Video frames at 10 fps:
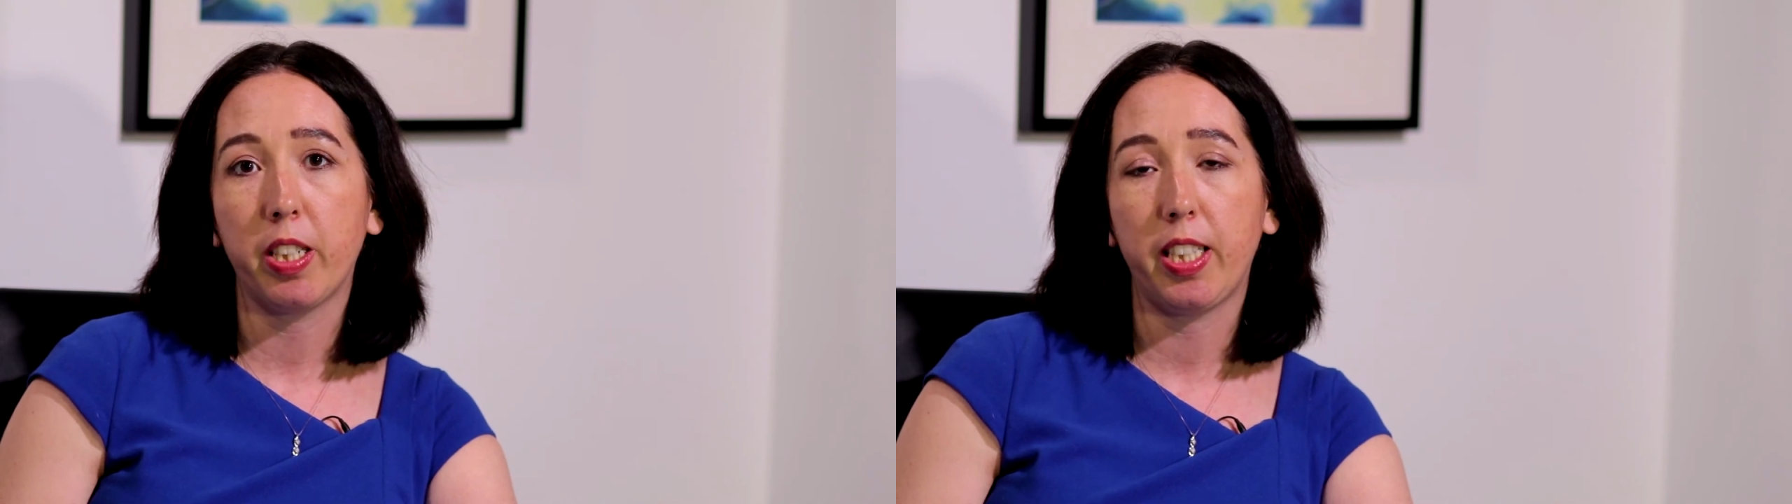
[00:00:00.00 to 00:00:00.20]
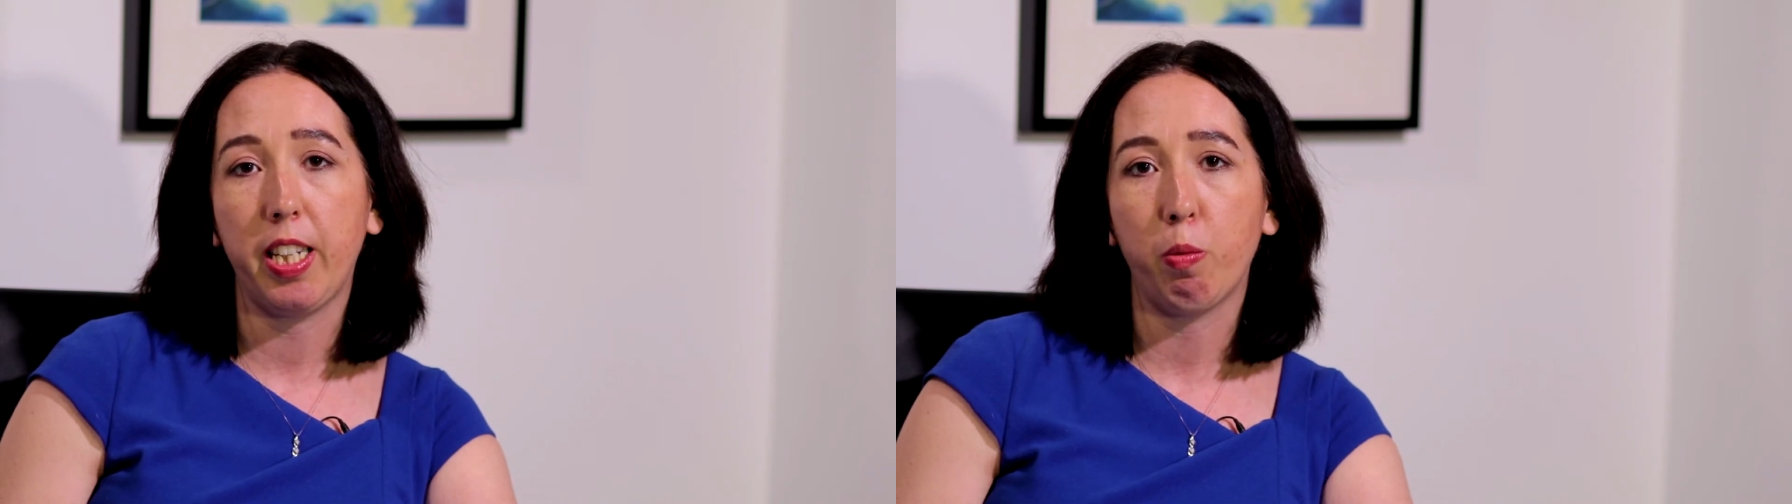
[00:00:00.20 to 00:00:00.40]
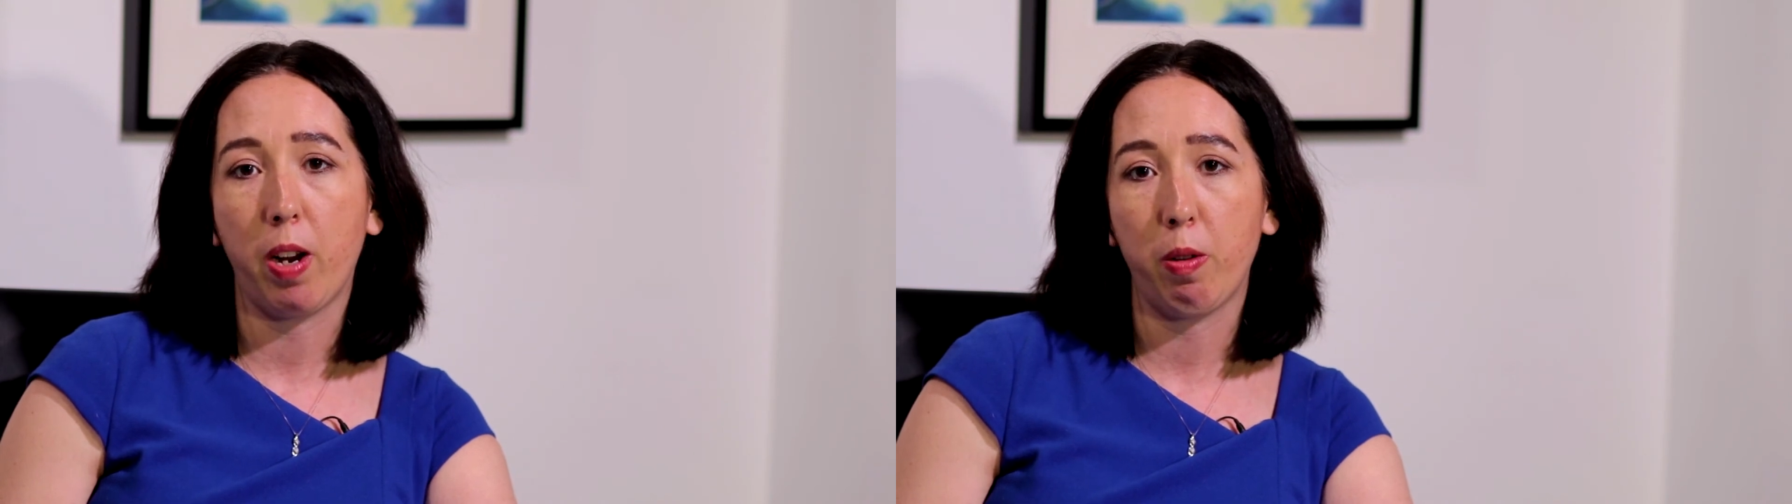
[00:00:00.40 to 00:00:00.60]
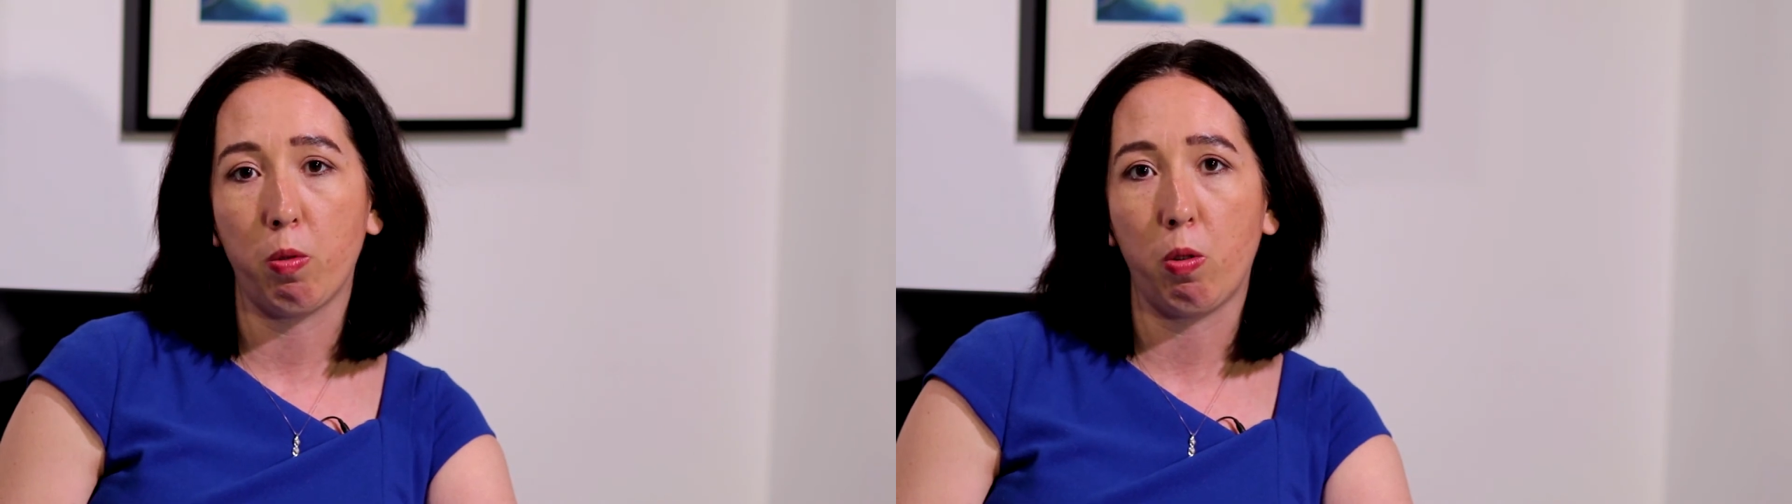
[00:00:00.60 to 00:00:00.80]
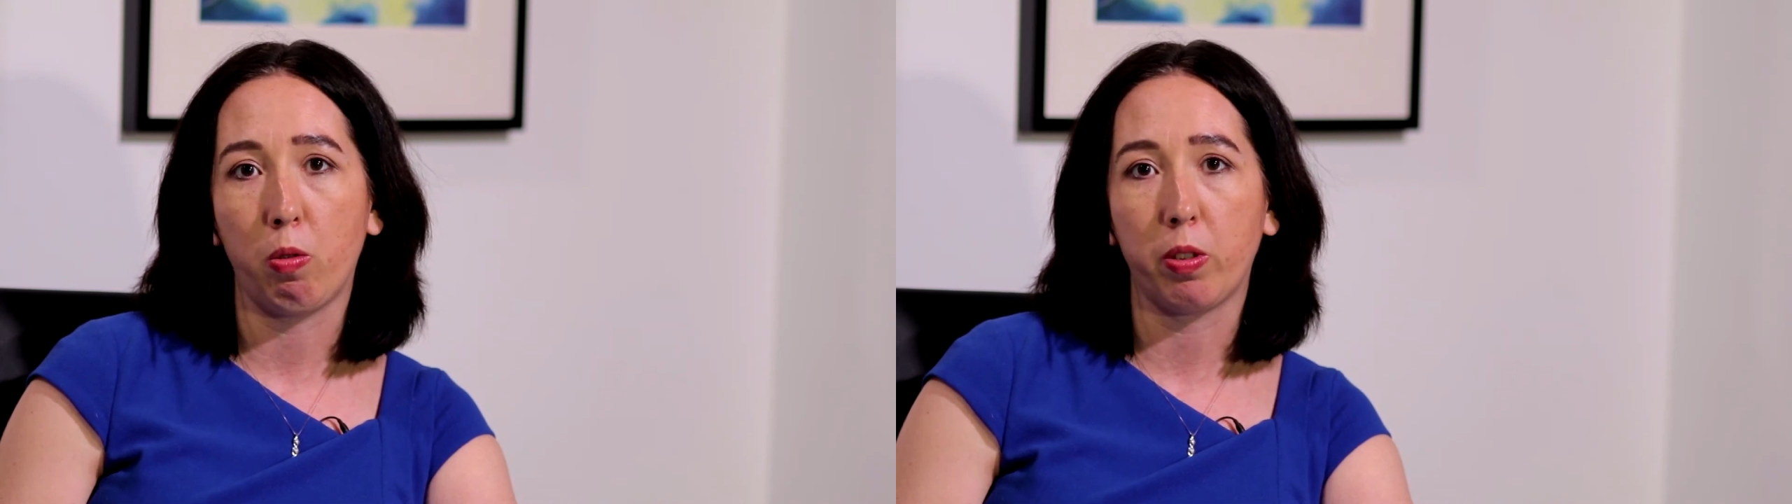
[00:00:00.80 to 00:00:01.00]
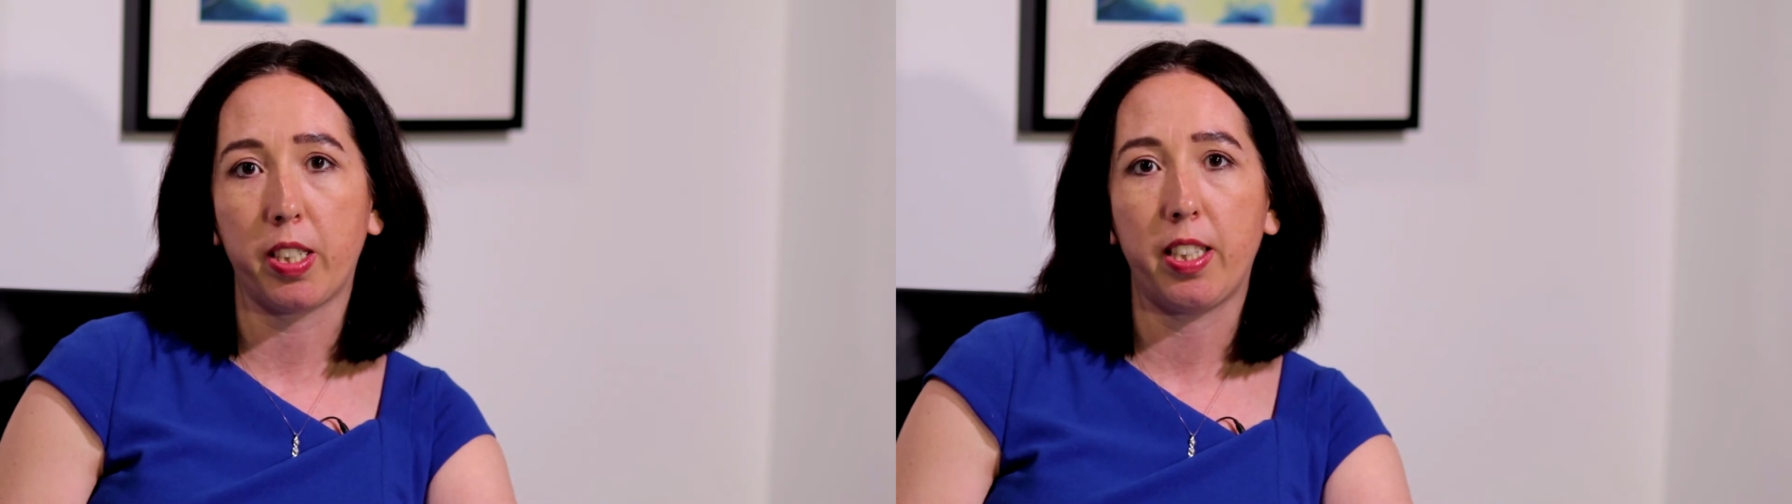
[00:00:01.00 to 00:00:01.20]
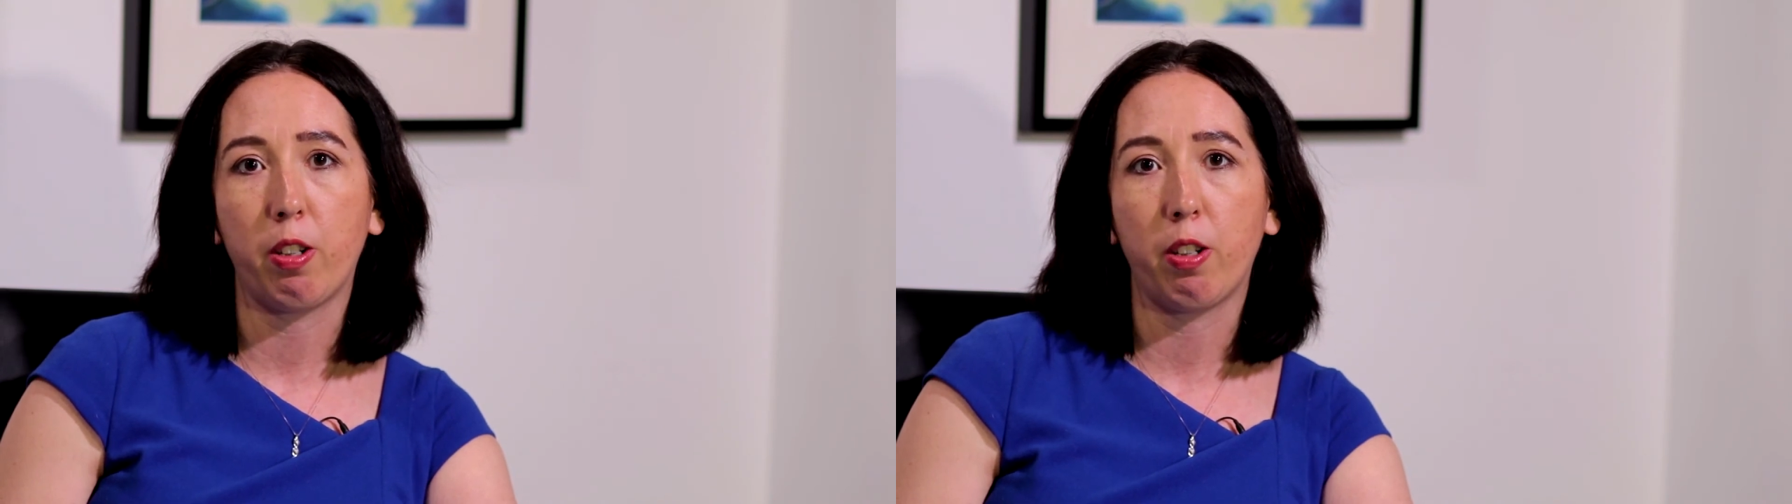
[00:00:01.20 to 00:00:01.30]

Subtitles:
to see rent rolls,